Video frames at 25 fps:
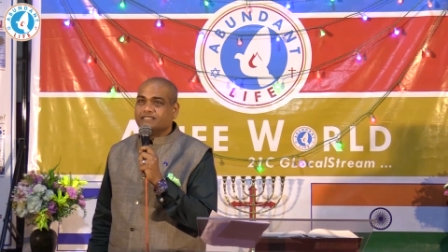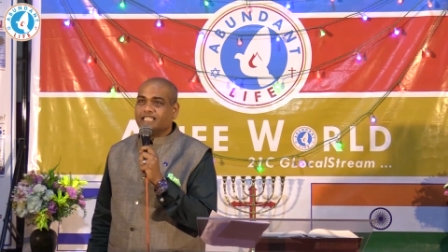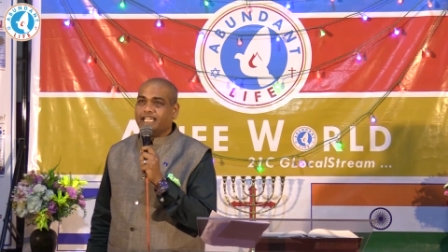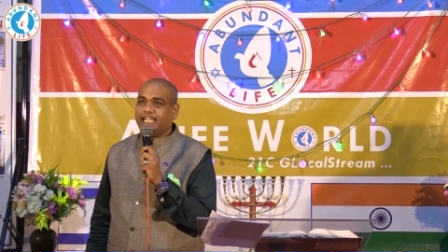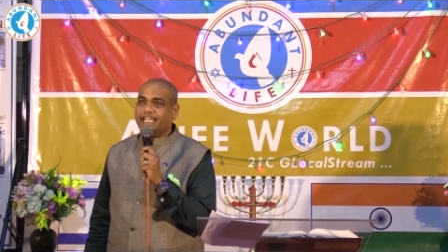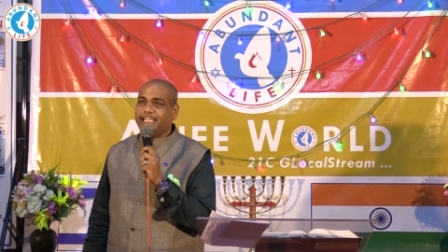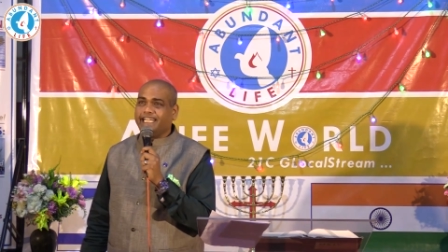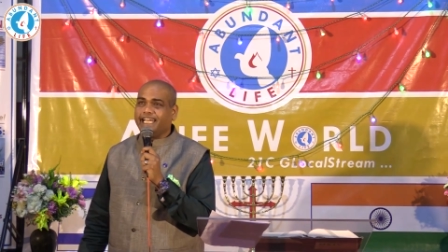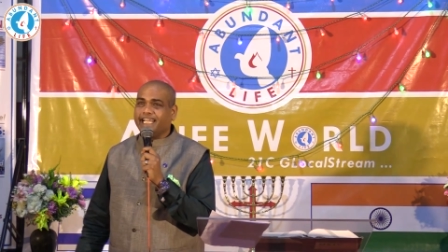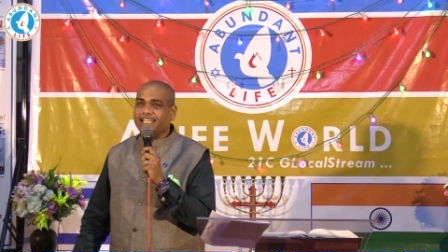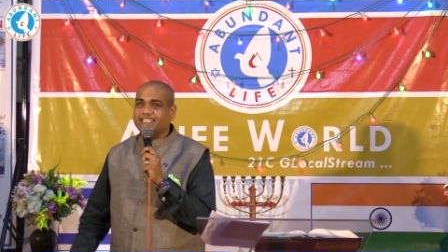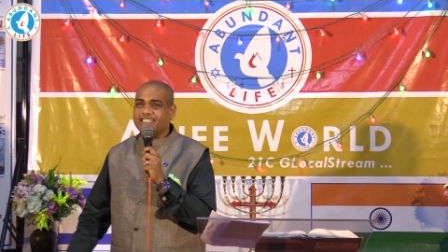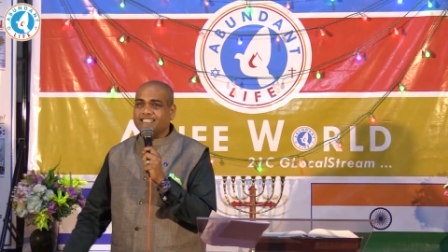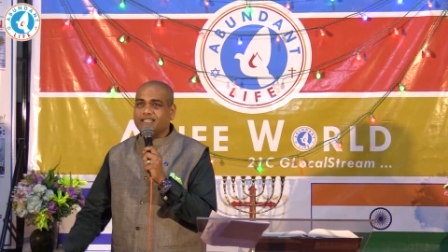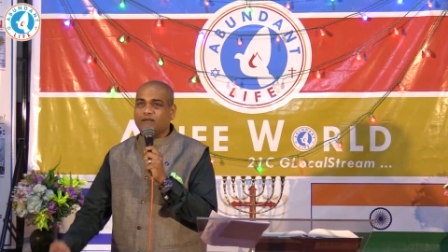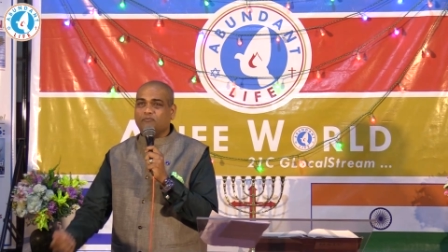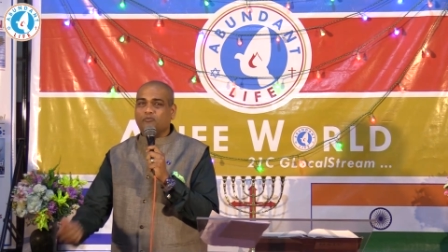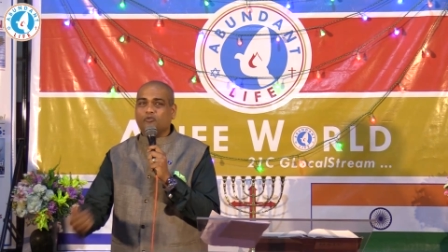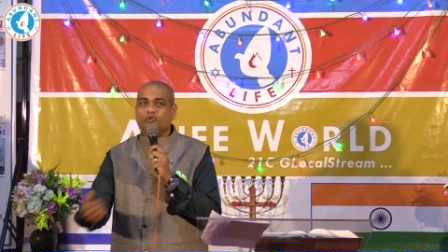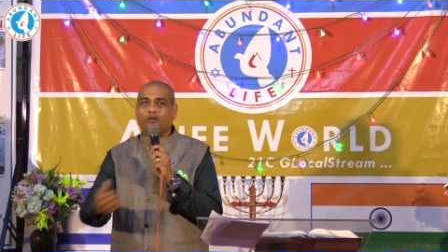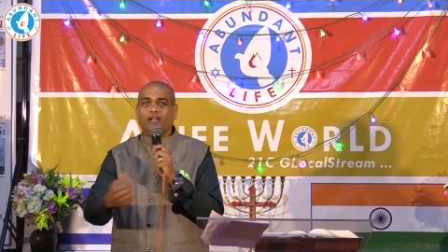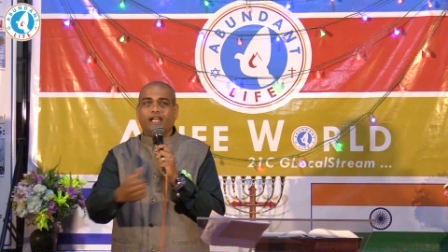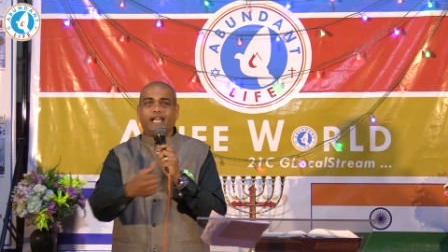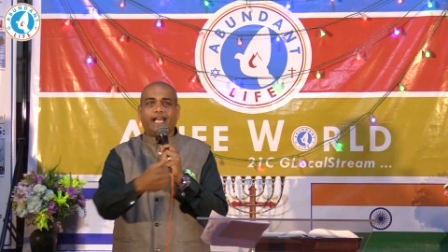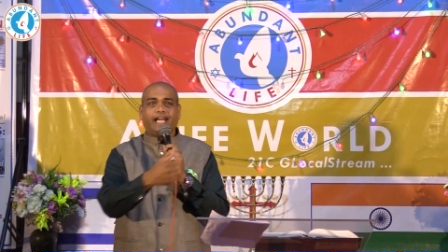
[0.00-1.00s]
He takes them
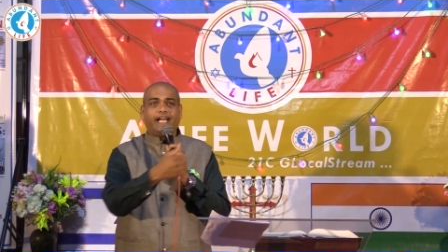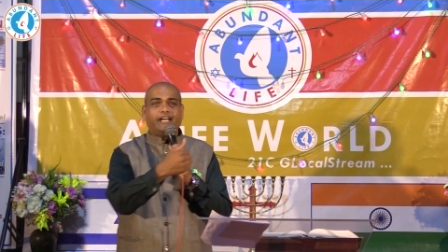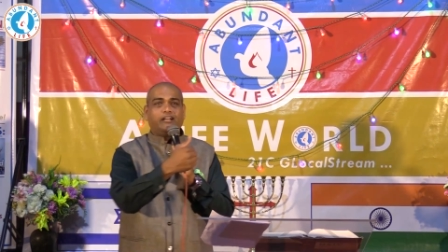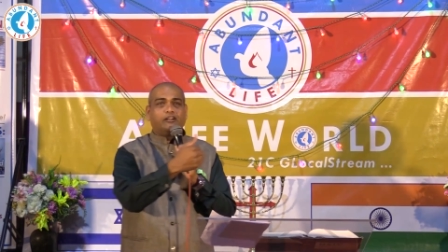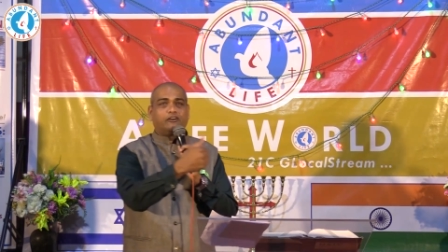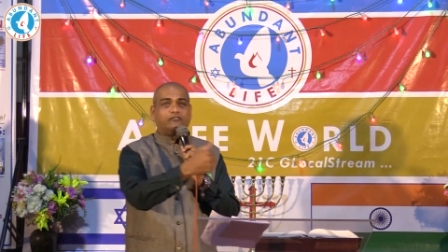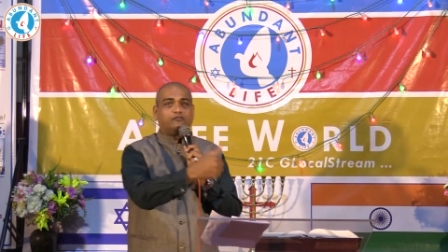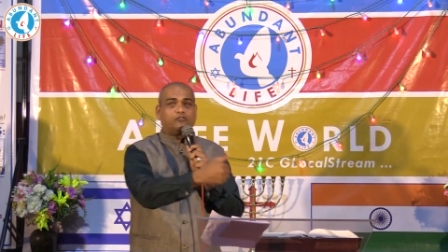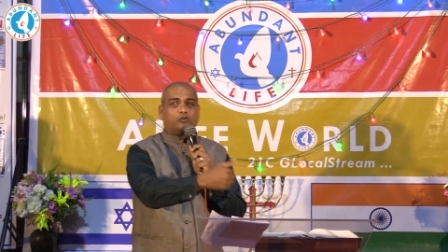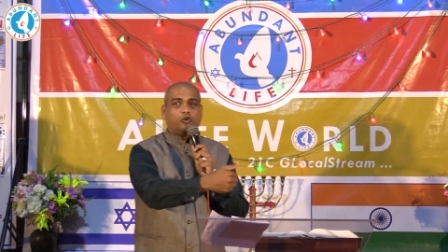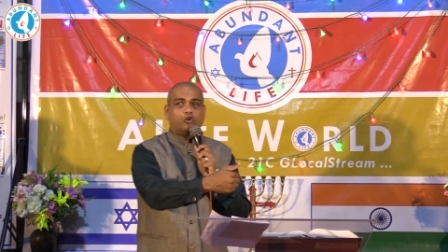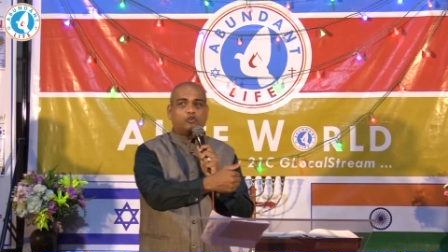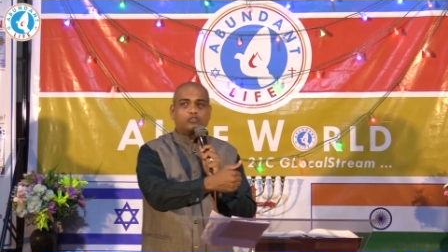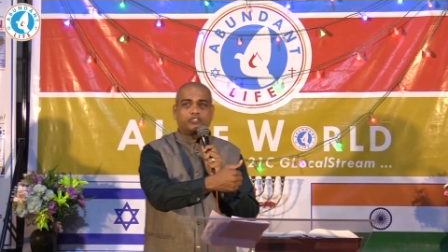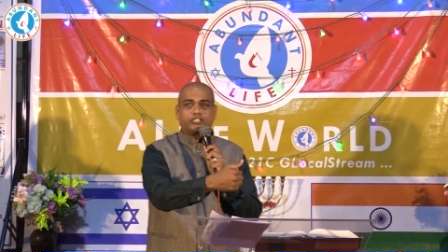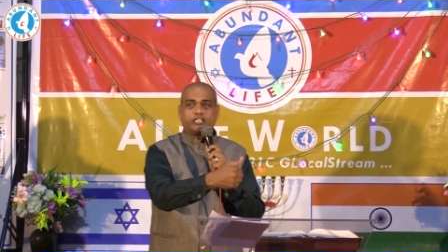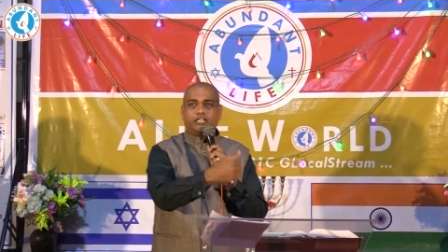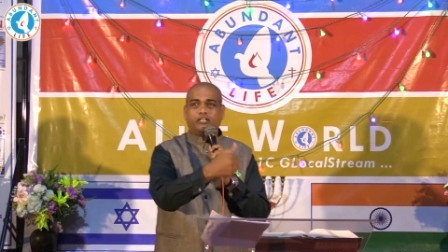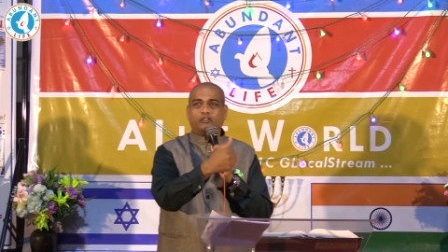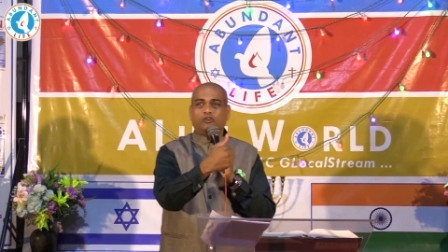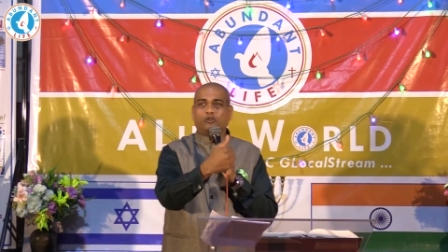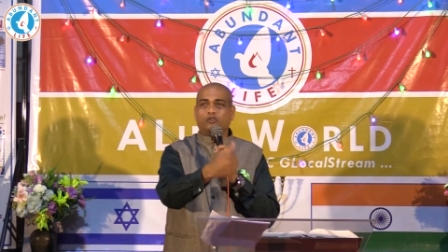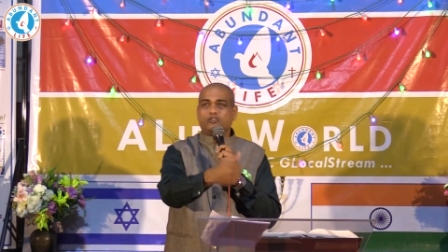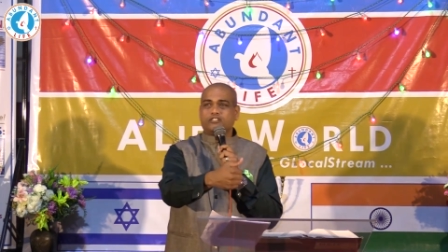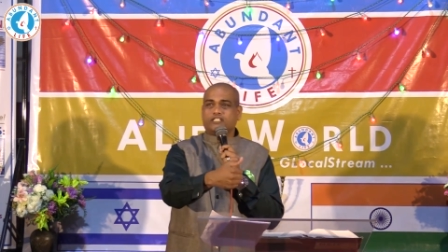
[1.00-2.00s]
to a land of
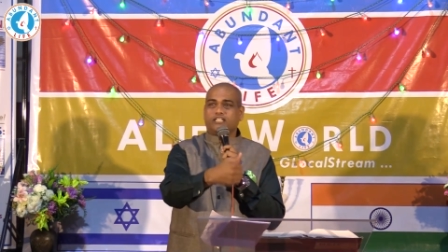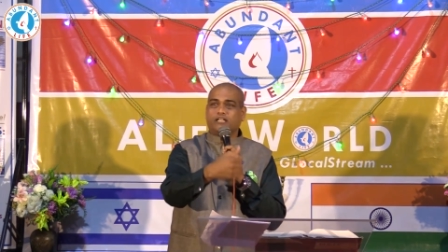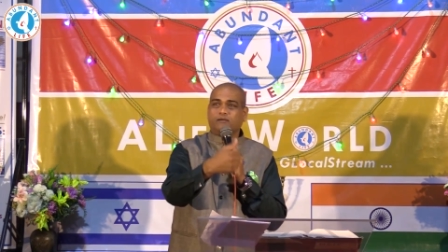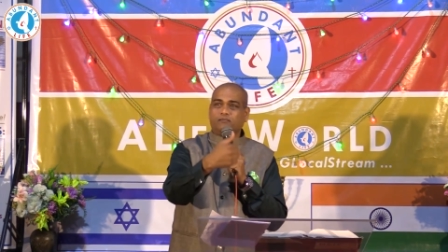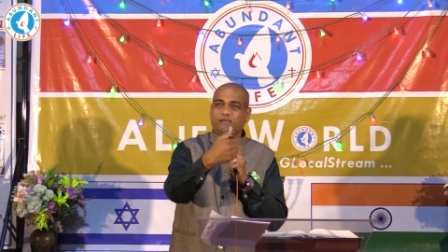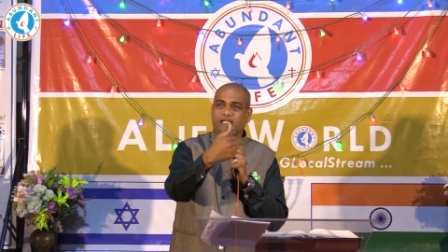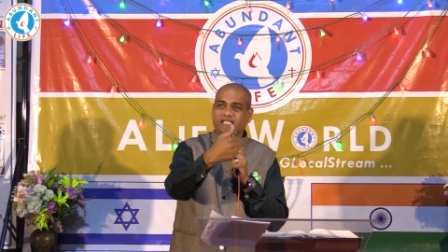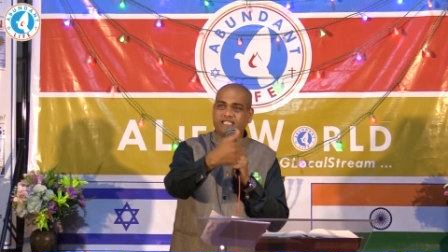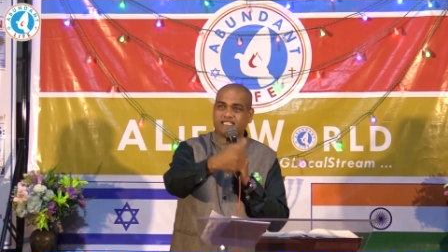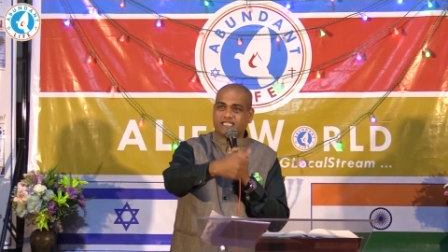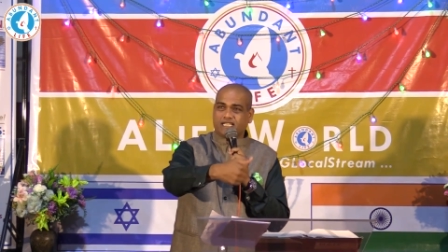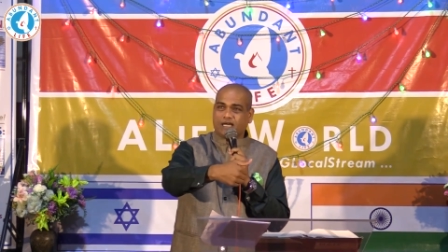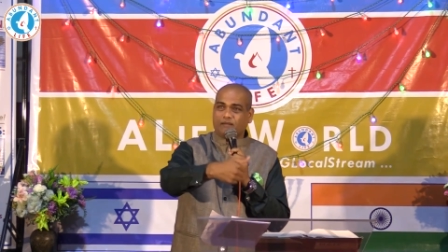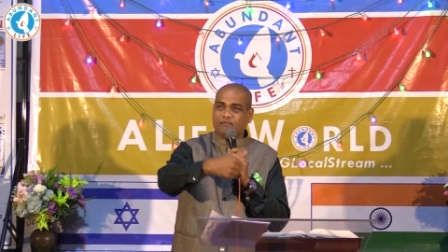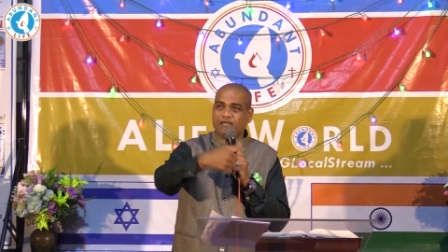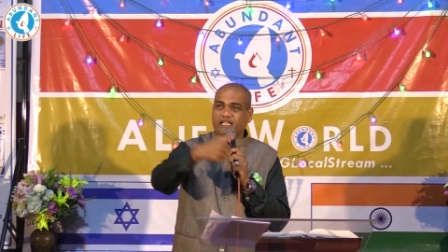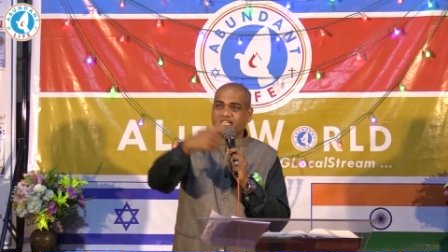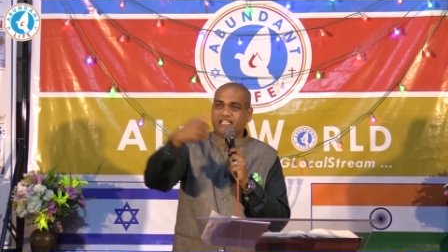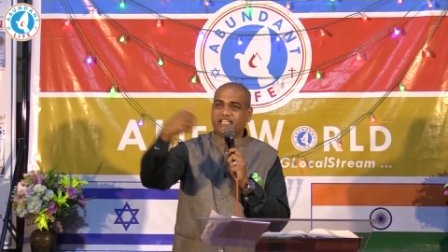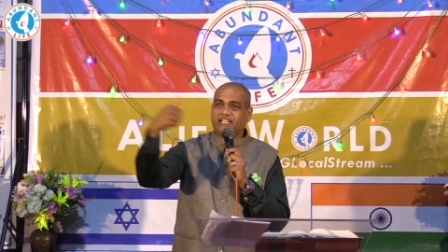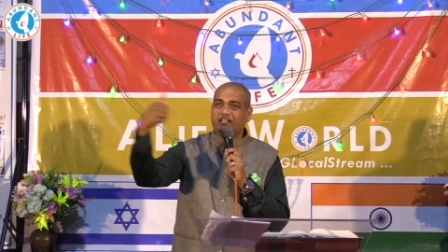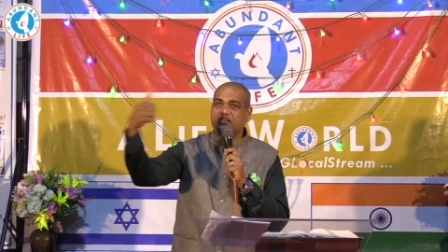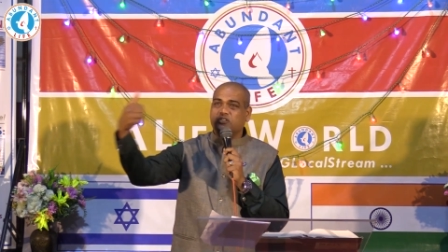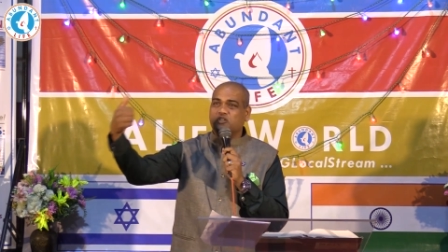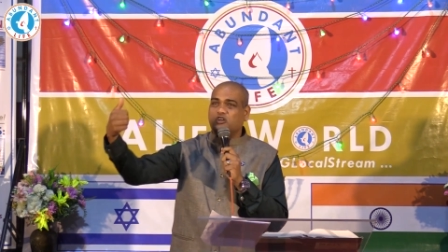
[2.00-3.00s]
Goshen. Goshen means coming
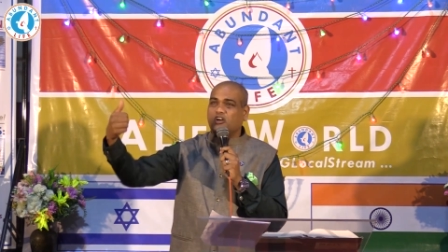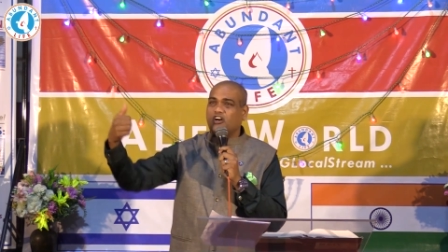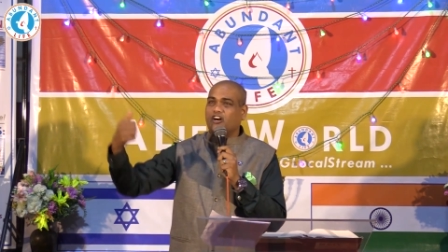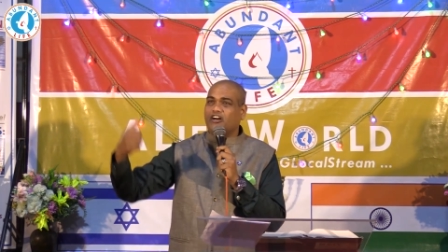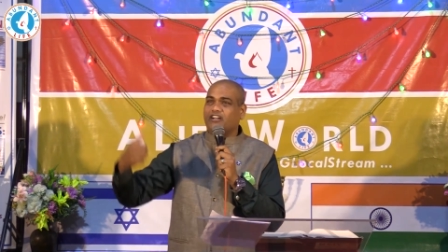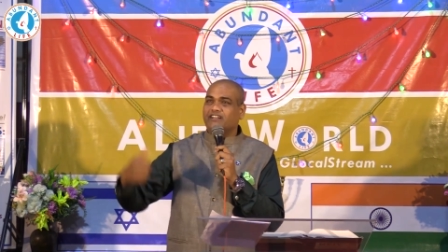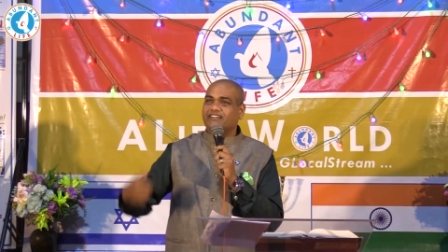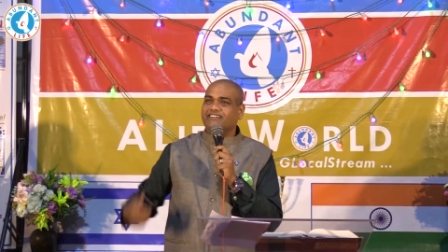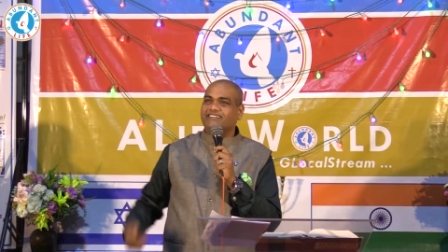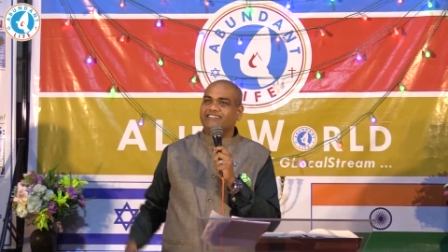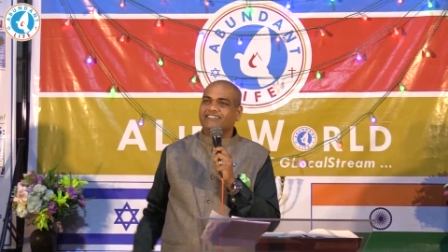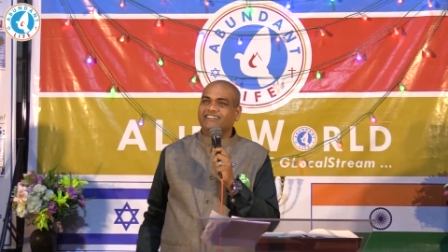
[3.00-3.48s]
near to God.